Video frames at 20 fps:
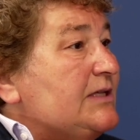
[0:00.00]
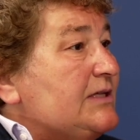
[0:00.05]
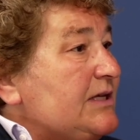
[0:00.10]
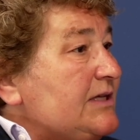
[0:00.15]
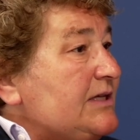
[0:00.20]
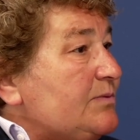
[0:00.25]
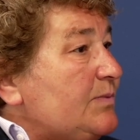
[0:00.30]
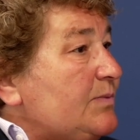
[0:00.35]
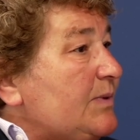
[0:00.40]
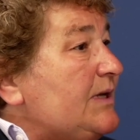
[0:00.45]

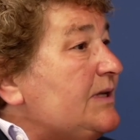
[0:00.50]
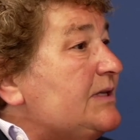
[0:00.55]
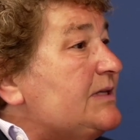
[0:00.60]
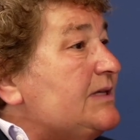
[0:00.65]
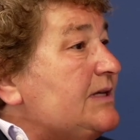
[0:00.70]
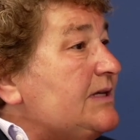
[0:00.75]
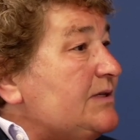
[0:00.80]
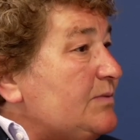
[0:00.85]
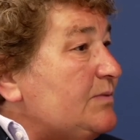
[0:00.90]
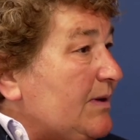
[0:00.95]

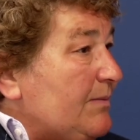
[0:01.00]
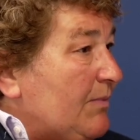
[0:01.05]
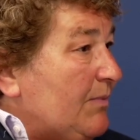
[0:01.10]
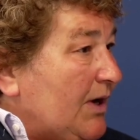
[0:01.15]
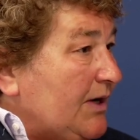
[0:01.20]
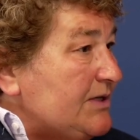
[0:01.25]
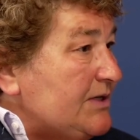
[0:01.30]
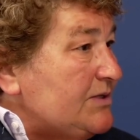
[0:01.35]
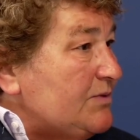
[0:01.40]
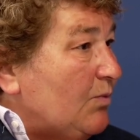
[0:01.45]
C-Suite
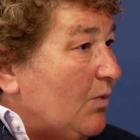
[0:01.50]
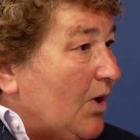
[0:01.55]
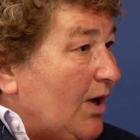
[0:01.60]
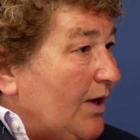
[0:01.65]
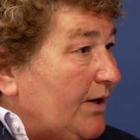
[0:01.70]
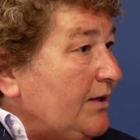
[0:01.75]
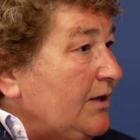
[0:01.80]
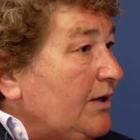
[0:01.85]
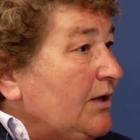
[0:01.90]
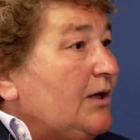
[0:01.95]
minus
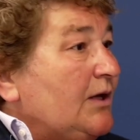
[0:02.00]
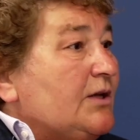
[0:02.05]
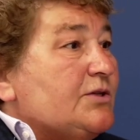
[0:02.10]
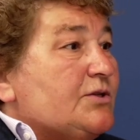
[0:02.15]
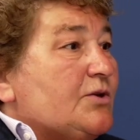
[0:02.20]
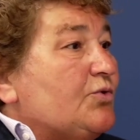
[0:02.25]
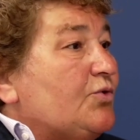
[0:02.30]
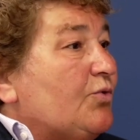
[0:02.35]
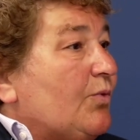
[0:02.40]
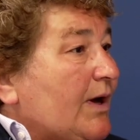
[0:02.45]
one,
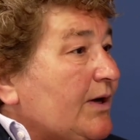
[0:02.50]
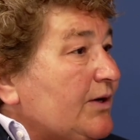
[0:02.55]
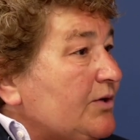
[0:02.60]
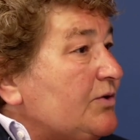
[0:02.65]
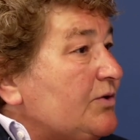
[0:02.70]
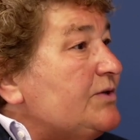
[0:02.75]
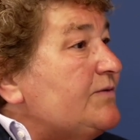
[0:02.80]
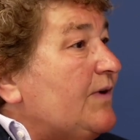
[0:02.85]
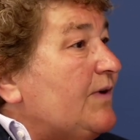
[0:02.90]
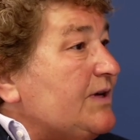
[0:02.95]
so
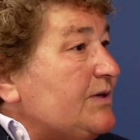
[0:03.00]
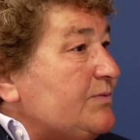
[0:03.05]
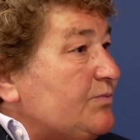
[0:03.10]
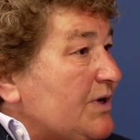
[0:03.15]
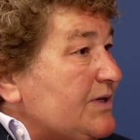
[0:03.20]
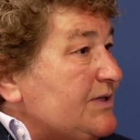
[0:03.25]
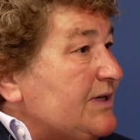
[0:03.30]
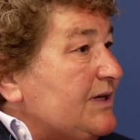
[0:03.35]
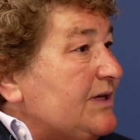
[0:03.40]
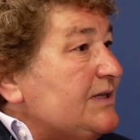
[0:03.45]
directors, vice
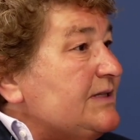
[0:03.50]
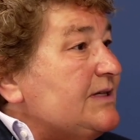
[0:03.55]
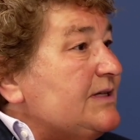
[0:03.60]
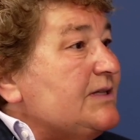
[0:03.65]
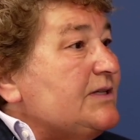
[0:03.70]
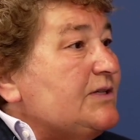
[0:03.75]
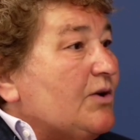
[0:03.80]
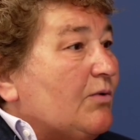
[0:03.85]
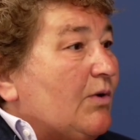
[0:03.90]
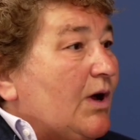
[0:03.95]
presidents,
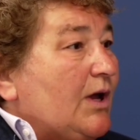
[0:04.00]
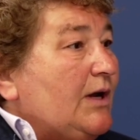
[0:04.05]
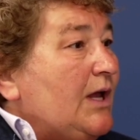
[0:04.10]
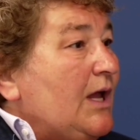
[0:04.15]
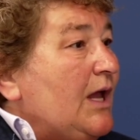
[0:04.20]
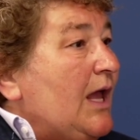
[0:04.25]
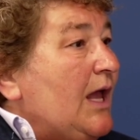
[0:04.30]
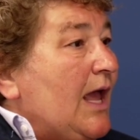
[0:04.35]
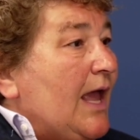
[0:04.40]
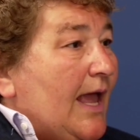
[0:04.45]
and so
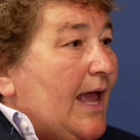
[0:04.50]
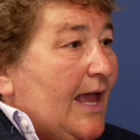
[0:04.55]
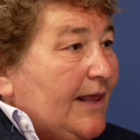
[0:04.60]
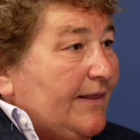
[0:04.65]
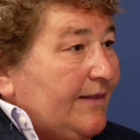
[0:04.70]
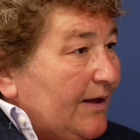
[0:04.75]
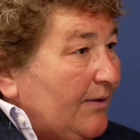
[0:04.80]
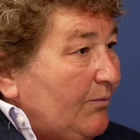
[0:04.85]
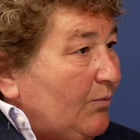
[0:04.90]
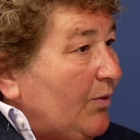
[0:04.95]
on.
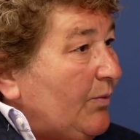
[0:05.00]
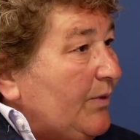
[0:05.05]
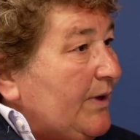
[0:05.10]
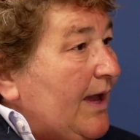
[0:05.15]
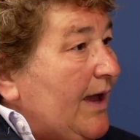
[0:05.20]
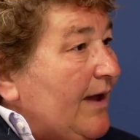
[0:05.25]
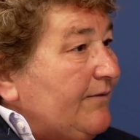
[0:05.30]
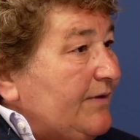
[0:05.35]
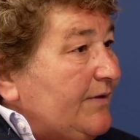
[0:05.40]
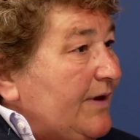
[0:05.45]
And then what we
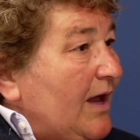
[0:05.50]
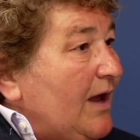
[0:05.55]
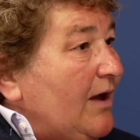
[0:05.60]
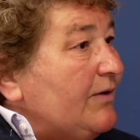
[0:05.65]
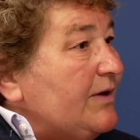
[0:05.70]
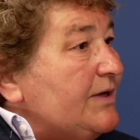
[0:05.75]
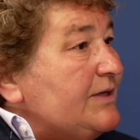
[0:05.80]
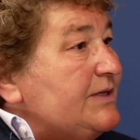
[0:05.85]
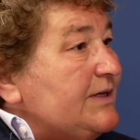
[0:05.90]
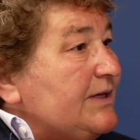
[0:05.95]
have
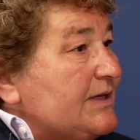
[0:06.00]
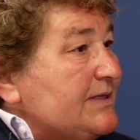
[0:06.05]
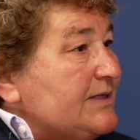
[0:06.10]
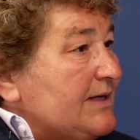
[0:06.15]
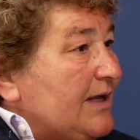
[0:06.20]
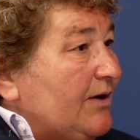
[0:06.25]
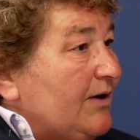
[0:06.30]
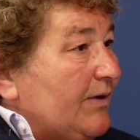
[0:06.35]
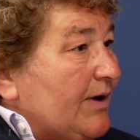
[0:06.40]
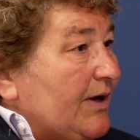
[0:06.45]
now is the
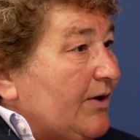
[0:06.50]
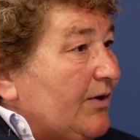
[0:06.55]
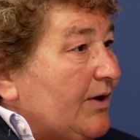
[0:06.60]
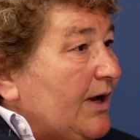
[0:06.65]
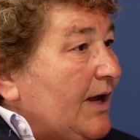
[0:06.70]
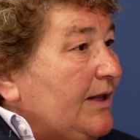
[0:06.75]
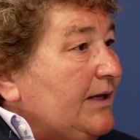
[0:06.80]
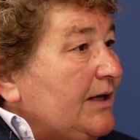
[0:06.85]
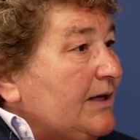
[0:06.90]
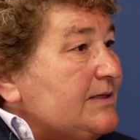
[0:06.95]
Accelerator.
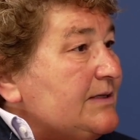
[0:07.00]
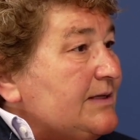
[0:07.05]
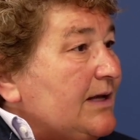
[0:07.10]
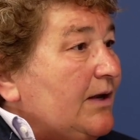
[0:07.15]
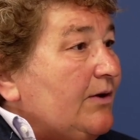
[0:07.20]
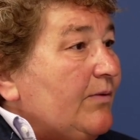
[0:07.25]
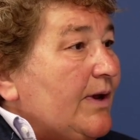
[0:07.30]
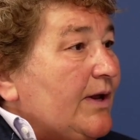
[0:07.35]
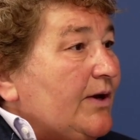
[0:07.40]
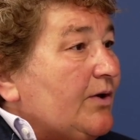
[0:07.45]
And the
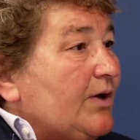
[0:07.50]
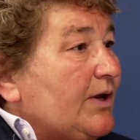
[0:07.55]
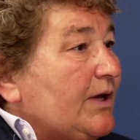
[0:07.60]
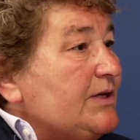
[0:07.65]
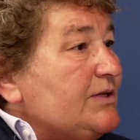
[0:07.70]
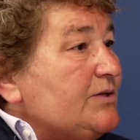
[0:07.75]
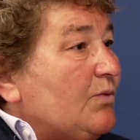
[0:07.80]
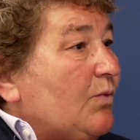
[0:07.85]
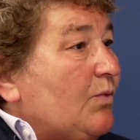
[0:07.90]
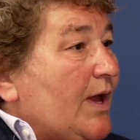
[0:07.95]
Accelerator
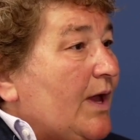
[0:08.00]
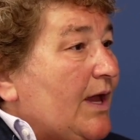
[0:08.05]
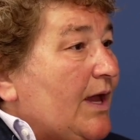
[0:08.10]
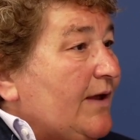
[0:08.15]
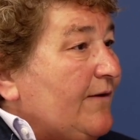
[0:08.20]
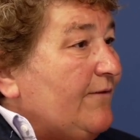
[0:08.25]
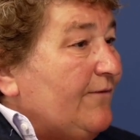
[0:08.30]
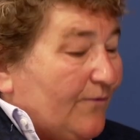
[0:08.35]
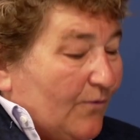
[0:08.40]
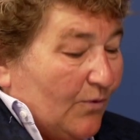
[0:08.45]
is a
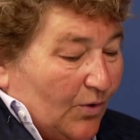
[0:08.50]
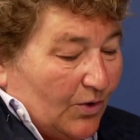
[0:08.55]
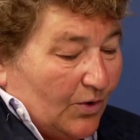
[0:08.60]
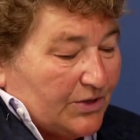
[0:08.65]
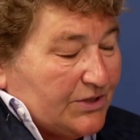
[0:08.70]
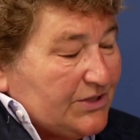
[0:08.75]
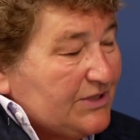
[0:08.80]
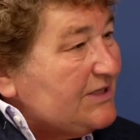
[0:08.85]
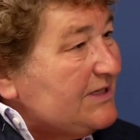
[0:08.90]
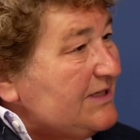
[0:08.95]
way for
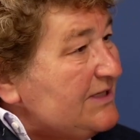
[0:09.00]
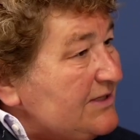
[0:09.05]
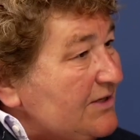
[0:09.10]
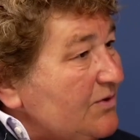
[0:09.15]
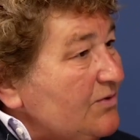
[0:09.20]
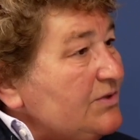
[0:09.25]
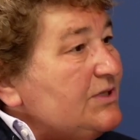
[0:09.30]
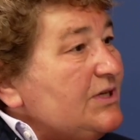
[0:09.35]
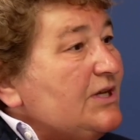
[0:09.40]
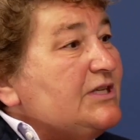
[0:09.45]

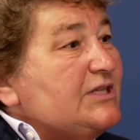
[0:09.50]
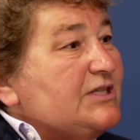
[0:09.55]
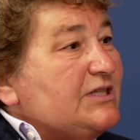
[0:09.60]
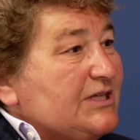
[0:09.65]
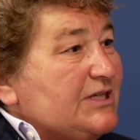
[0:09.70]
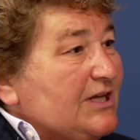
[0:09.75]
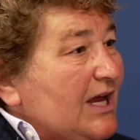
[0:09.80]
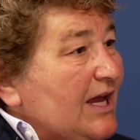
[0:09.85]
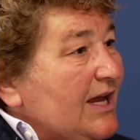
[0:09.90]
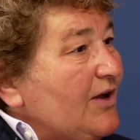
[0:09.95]
CISOs,
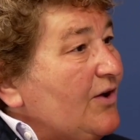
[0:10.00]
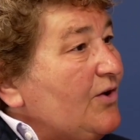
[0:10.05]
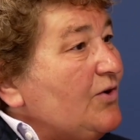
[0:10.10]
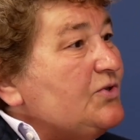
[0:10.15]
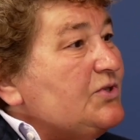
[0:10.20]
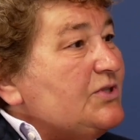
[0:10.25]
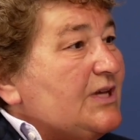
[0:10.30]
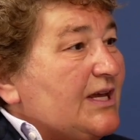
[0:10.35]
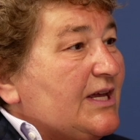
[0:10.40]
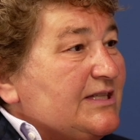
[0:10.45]

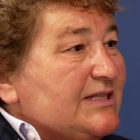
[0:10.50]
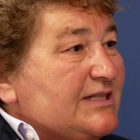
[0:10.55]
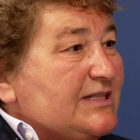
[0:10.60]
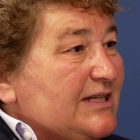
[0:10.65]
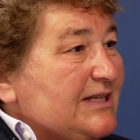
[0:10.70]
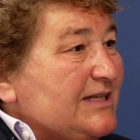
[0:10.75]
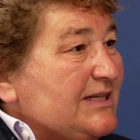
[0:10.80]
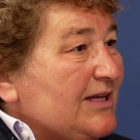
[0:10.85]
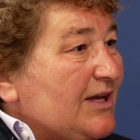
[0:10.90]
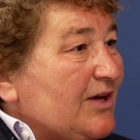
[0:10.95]
CIOs, and
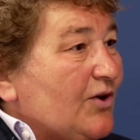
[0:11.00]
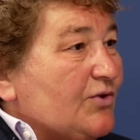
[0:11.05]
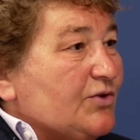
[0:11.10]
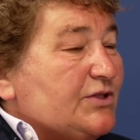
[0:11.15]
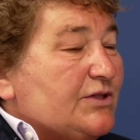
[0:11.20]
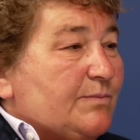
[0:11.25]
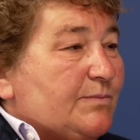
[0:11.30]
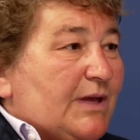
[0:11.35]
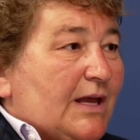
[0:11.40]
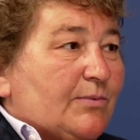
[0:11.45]
CTOs
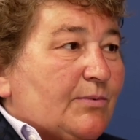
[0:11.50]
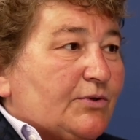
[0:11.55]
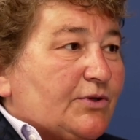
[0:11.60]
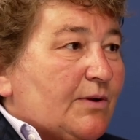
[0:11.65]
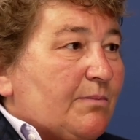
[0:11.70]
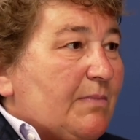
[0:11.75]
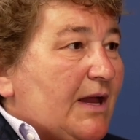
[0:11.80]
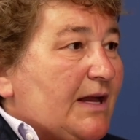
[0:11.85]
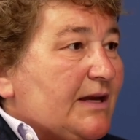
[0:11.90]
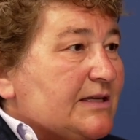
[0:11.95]
to be able
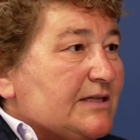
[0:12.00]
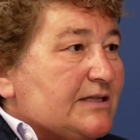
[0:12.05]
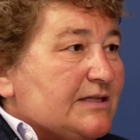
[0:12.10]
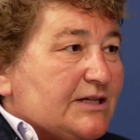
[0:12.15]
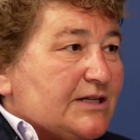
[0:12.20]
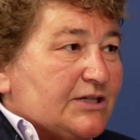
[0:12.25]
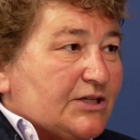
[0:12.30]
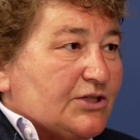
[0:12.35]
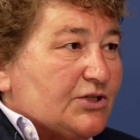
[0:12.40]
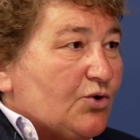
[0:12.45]
to make
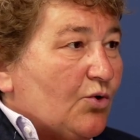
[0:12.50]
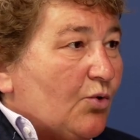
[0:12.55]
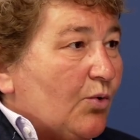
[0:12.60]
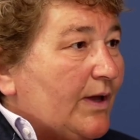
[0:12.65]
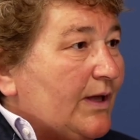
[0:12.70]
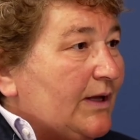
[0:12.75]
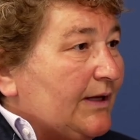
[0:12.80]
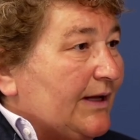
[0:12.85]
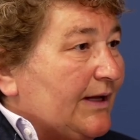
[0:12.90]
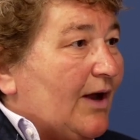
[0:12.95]
decisions
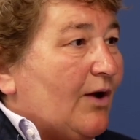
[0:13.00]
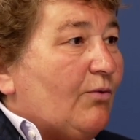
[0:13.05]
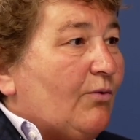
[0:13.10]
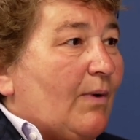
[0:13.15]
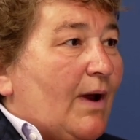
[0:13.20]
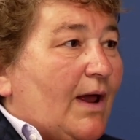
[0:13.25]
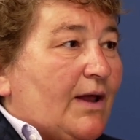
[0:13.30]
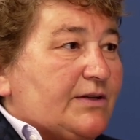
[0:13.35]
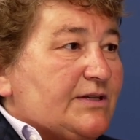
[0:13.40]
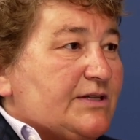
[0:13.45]
quickly
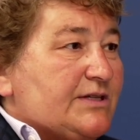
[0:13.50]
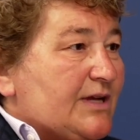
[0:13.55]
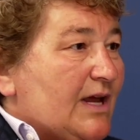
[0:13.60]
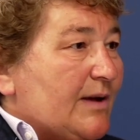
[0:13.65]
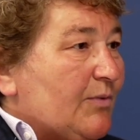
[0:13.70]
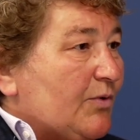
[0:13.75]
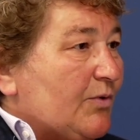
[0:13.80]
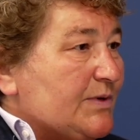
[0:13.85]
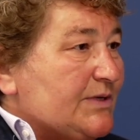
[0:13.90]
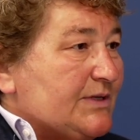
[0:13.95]
around
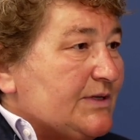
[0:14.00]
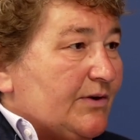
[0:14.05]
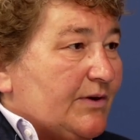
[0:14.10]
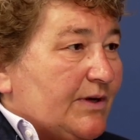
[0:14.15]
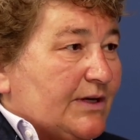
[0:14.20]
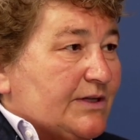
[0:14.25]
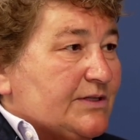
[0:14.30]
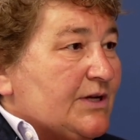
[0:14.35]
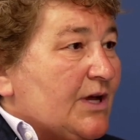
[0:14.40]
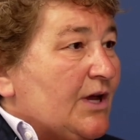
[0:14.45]
cyber
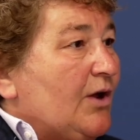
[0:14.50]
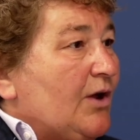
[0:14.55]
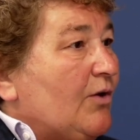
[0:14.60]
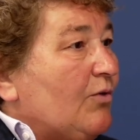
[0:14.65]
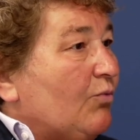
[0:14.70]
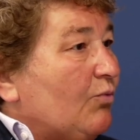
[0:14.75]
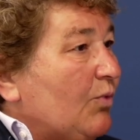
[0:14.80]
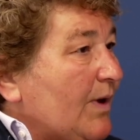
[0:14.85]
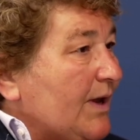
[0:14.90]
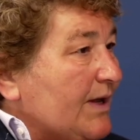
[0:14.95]
resilience,
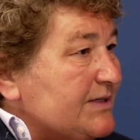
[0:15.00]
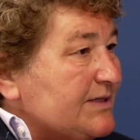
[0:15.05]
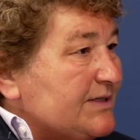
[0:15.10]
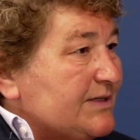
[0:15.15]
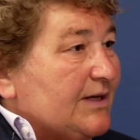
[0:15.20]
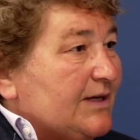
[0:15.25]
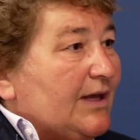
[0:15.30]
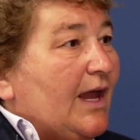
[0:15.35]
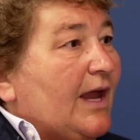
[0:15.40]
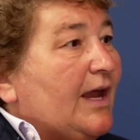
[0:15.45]

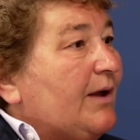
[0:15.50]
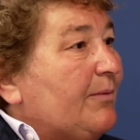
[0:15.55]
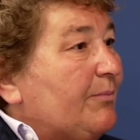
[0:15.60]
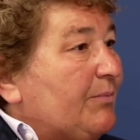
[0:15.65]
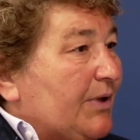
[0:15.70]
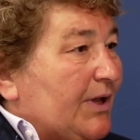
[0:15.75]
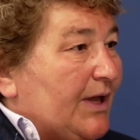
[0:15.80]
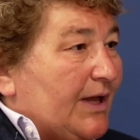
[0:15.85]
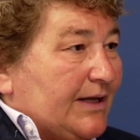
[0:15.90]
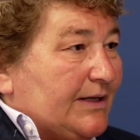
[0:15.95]
risk, and
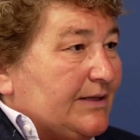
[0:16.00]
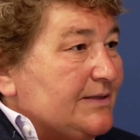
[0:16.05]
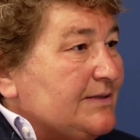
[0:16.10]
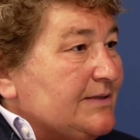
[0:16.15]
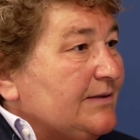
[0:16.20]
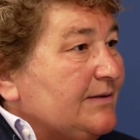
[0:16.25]
compliance.